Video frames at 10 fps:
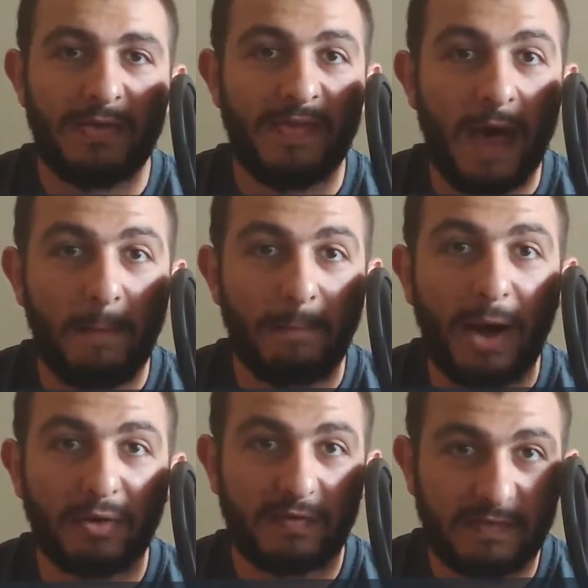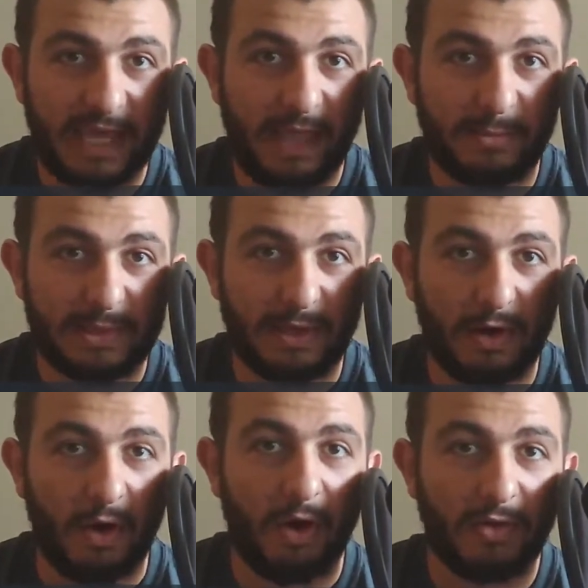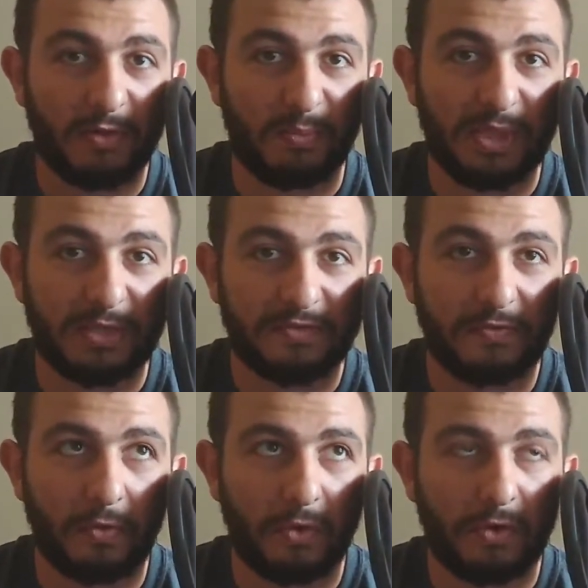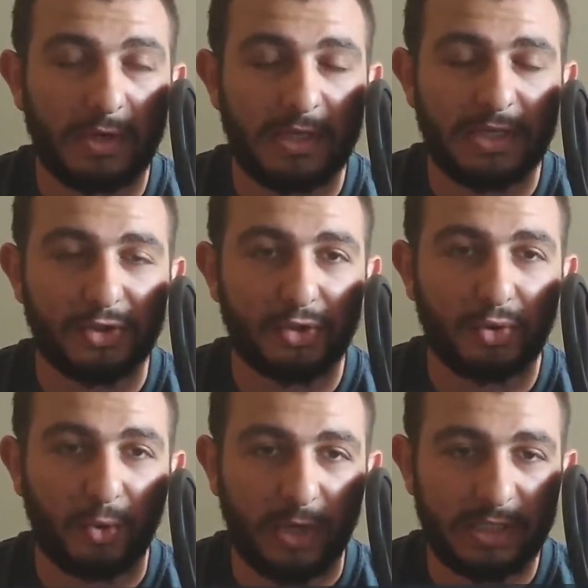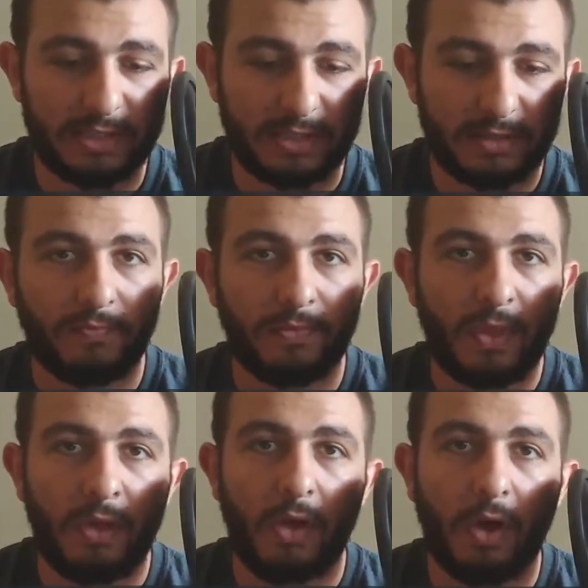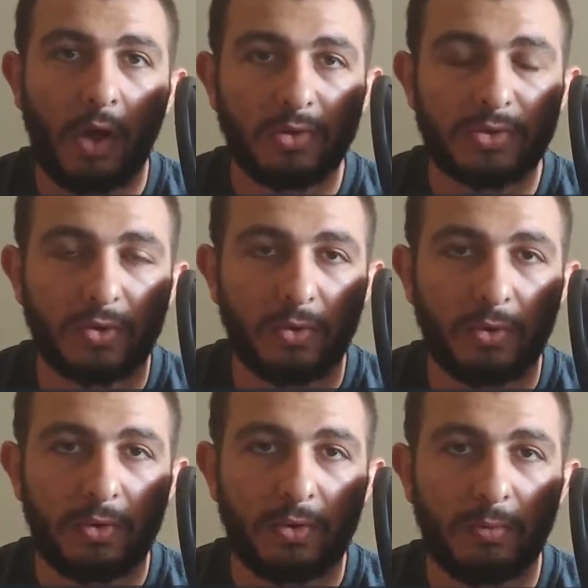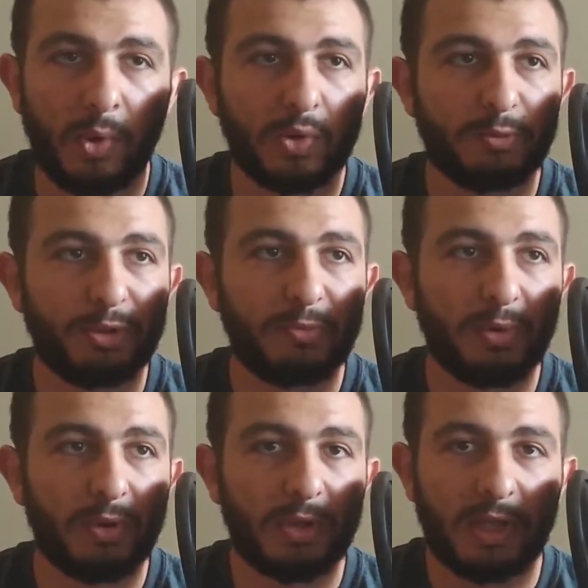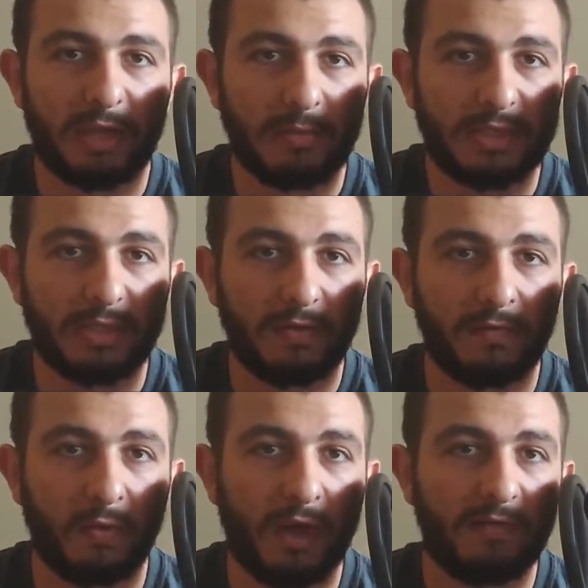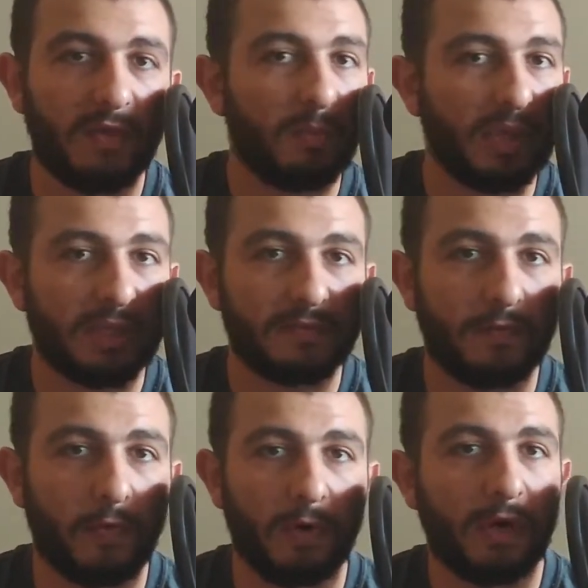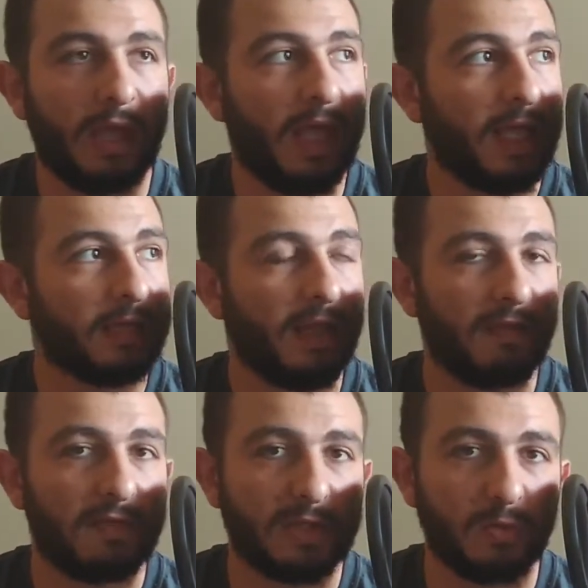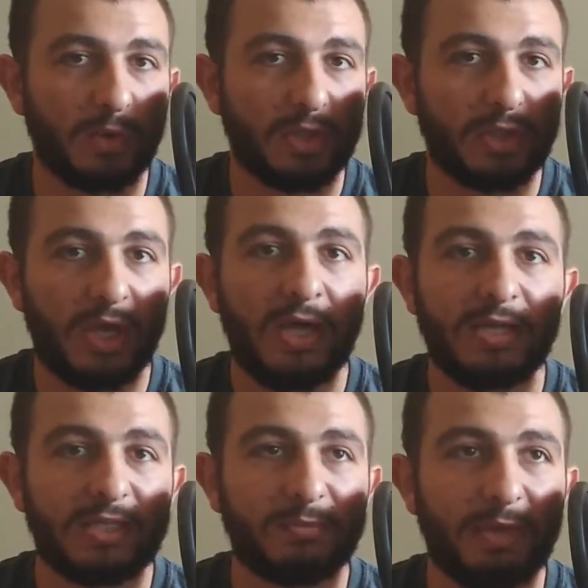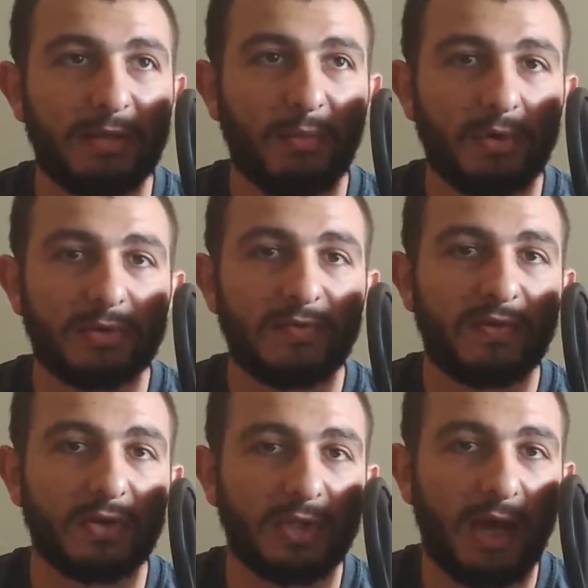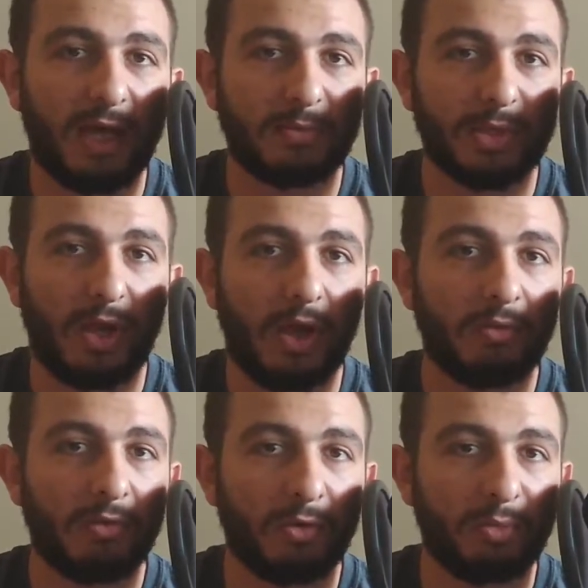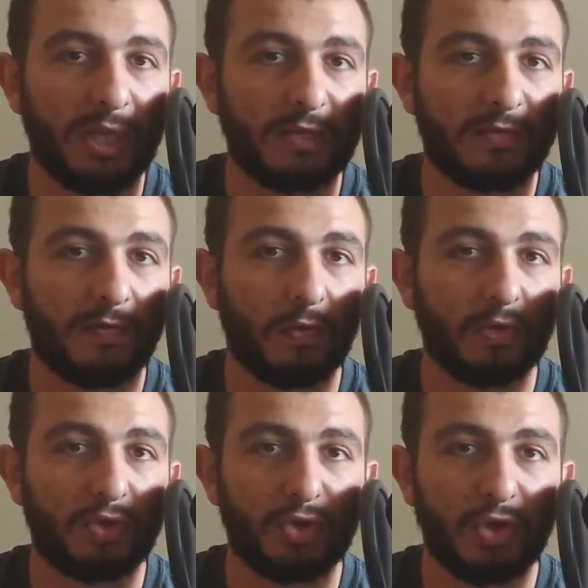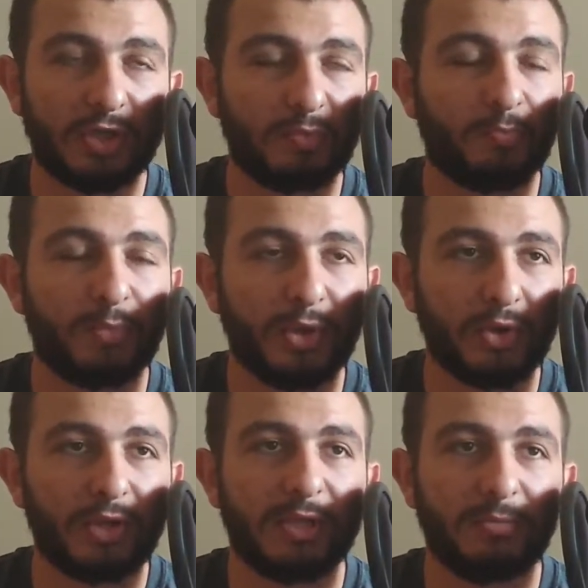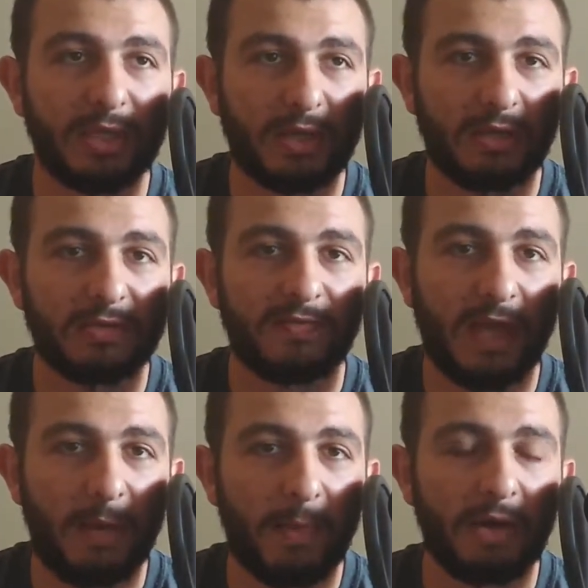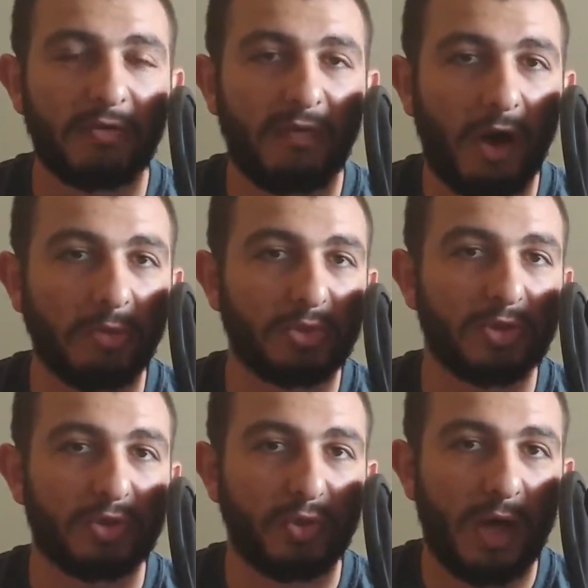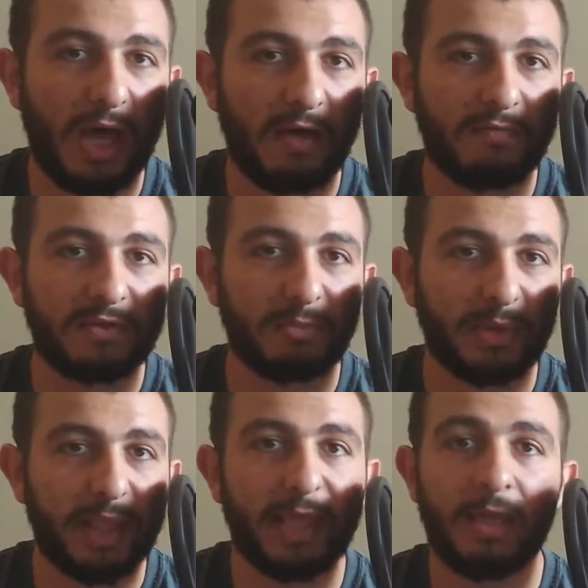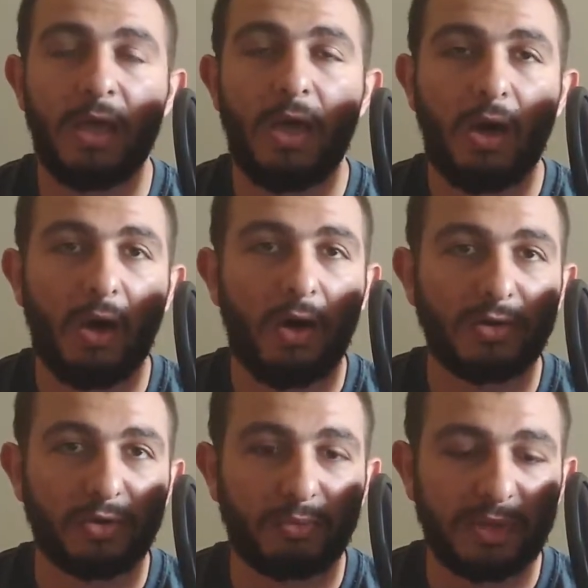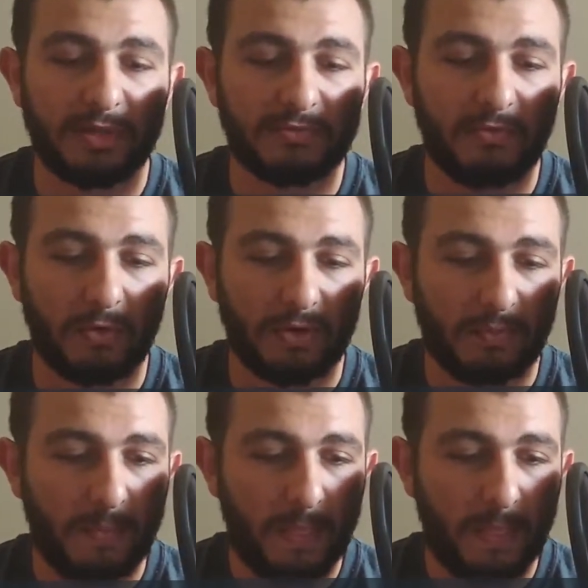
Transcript: The amount of games that are on the PS4 is crazy. Also, most people like myself who have the PS4 and have the Switch spend most of their times on their PS4 just purely because of the amount of options you have to play on your PS4.